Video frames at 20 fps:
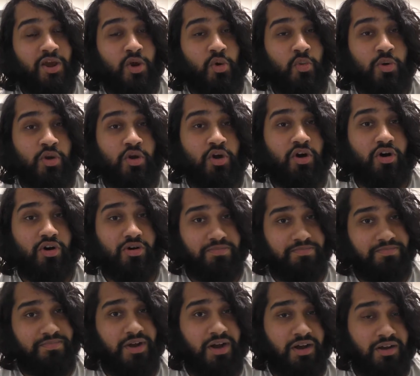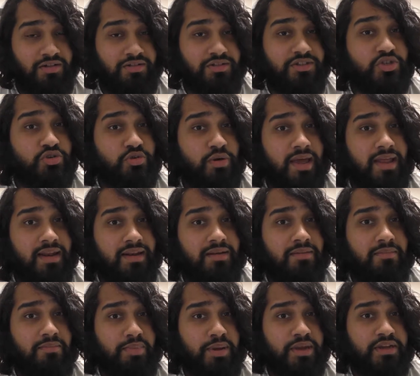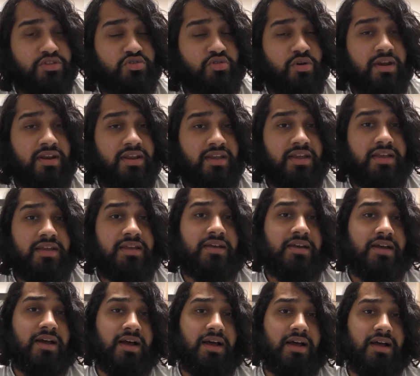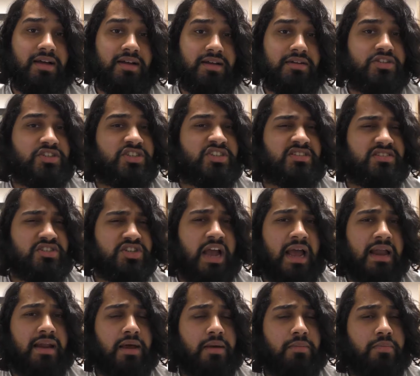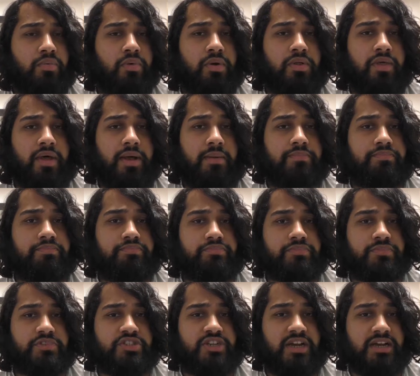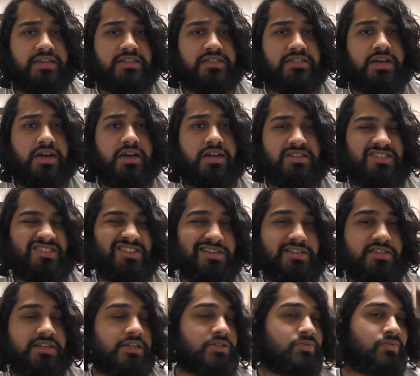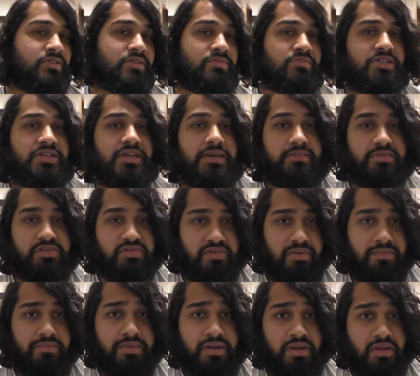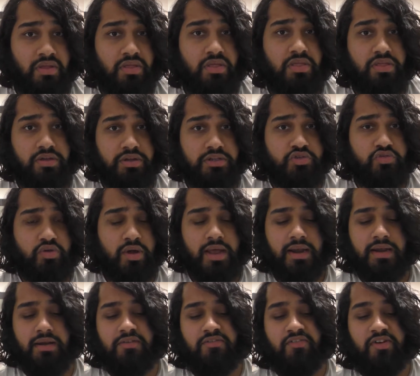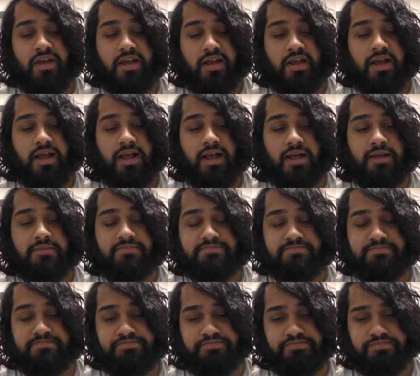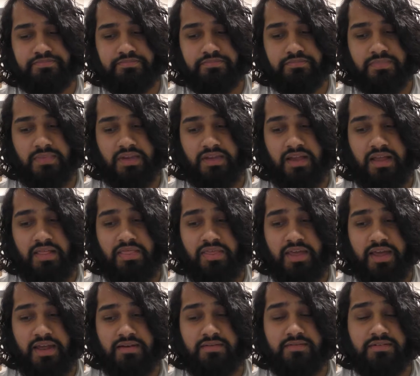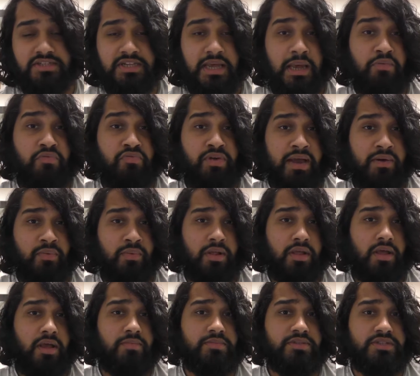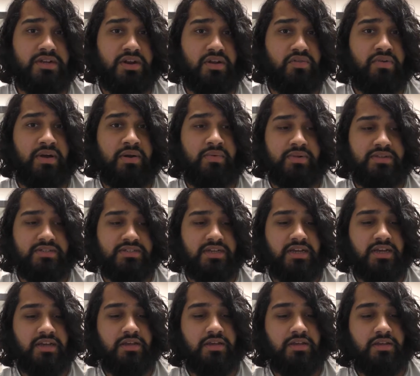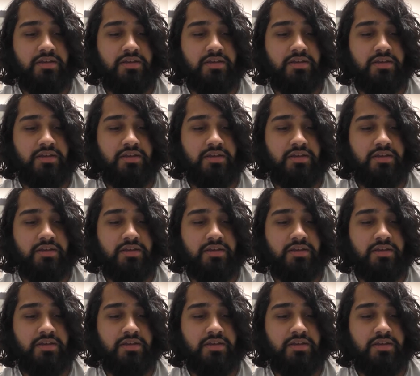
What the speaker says: we got Uncle Trent, Big Trenty, just chatting up with Jack Stars. Jack Stars wants some tips from the Trent. And then Sam Gradwell comes in, and Gradwell's like,